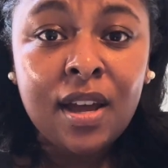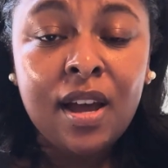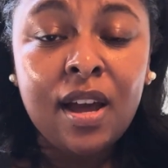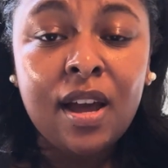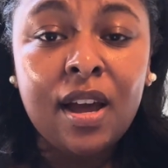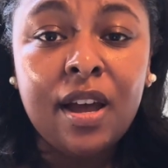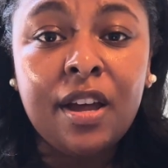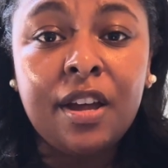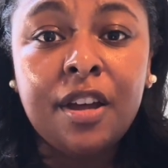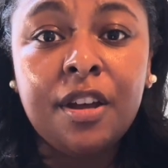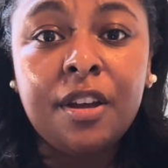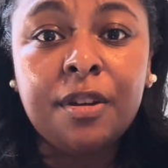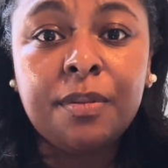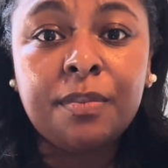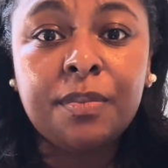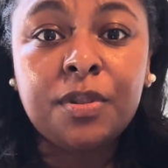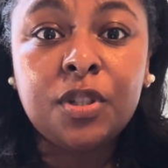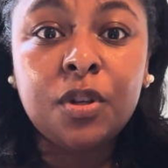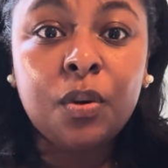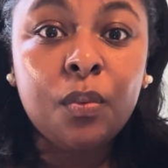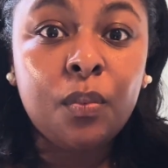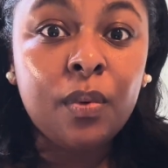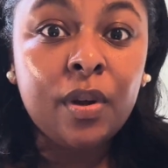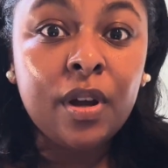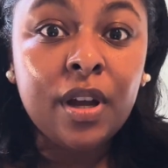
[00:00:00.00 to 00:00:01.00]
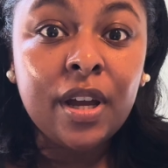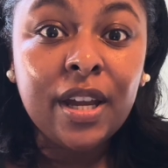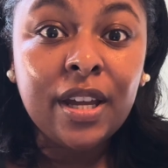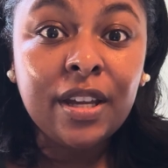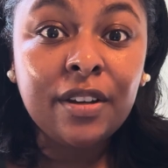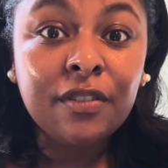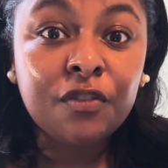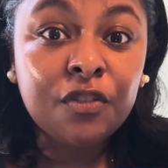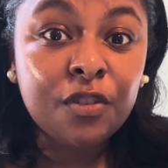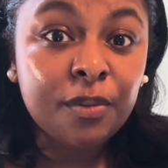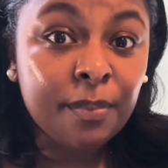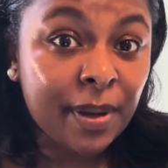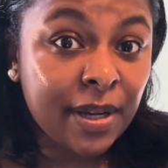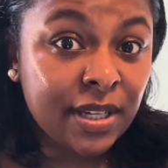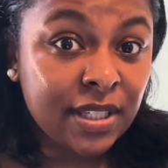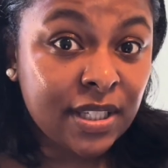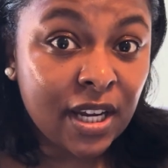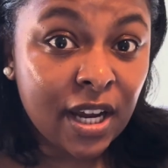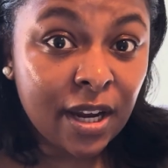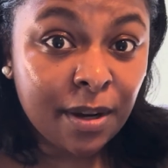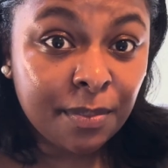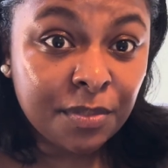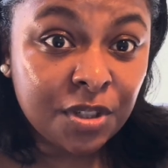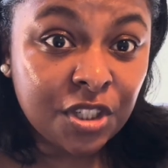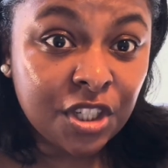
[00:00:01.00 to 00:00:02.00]
So one, for my
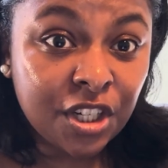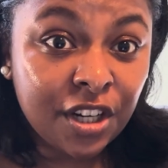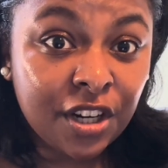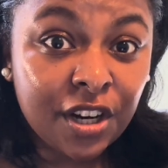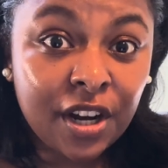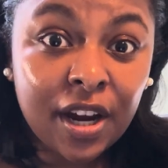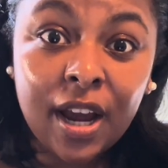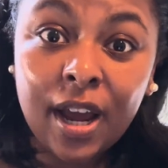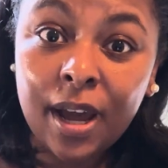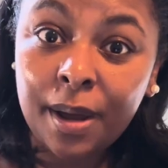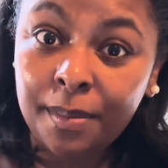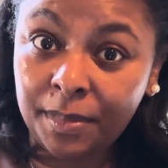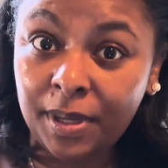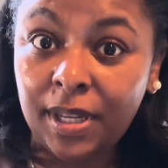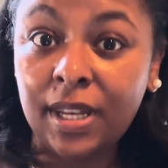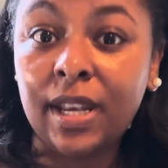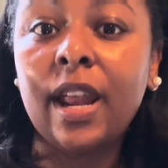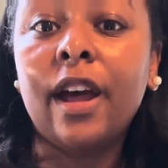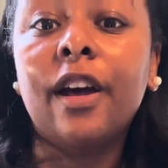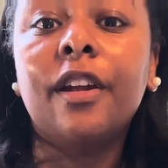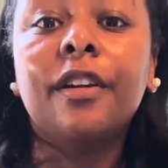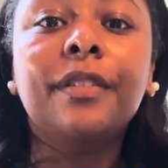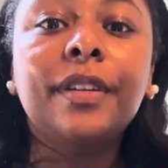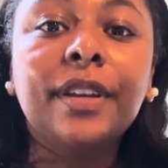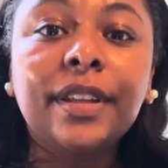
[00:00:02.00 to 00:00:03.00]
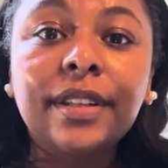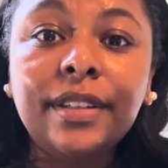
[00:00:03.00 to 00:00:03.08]
timeshare, I'm getting out of it.